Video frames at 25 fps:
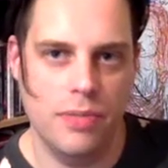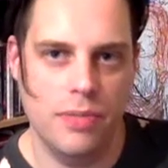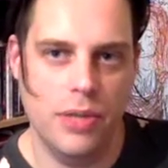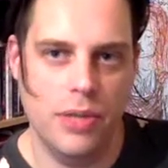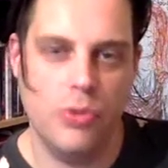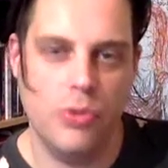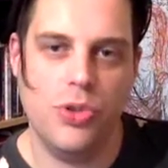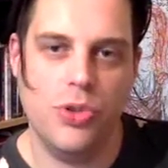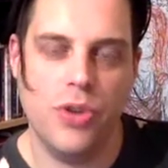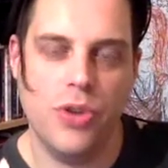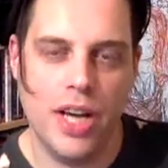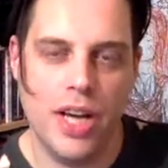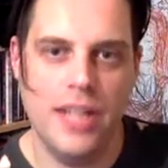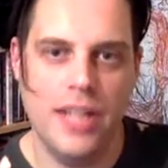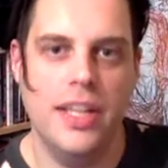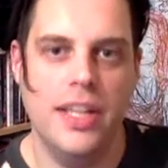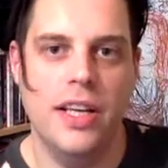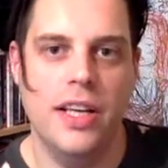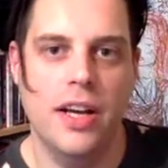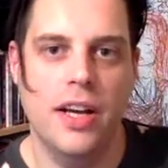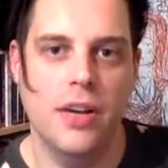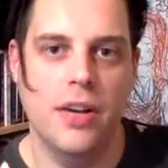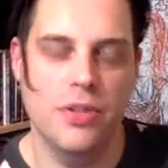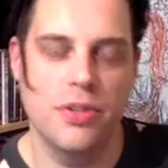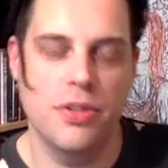little
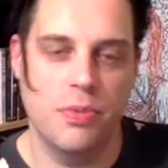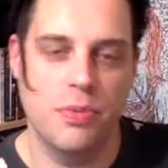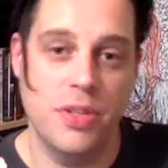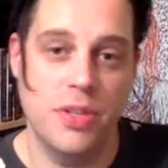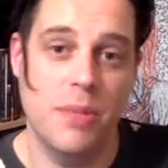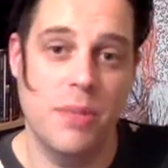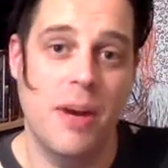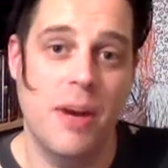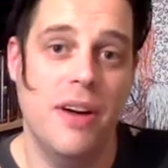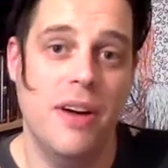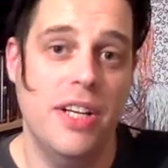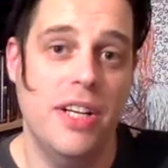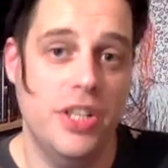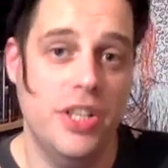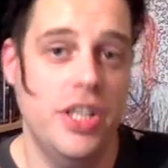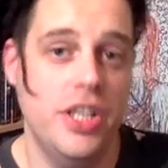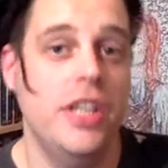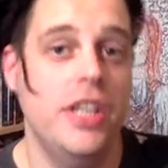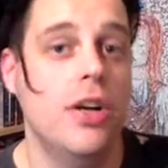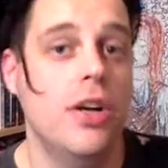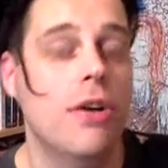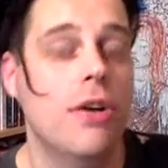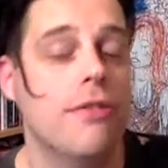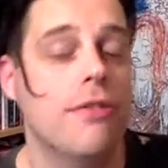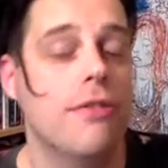trading cards, which apparently
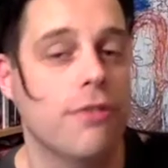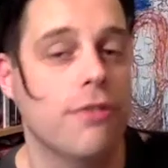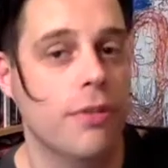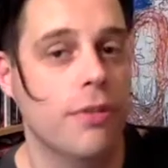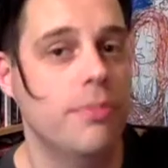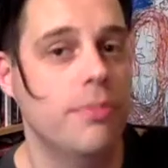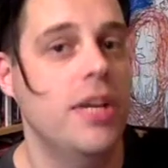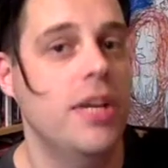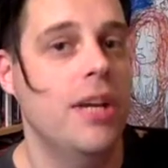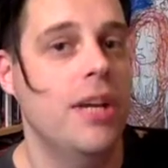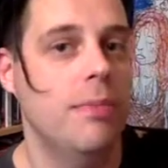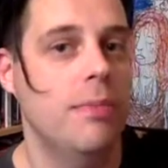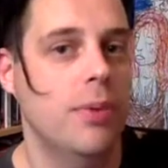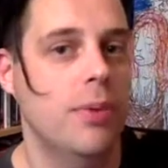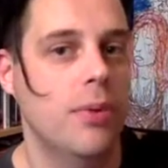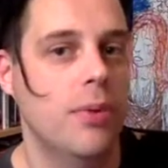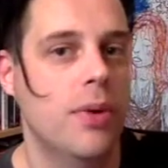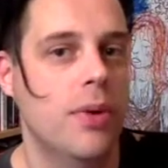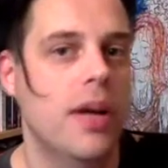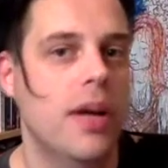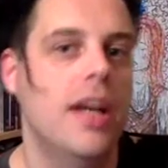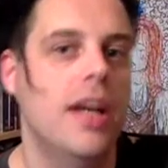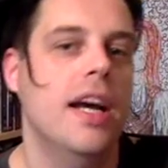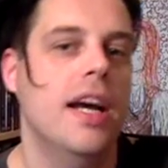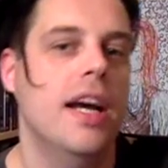she got from Deadpool.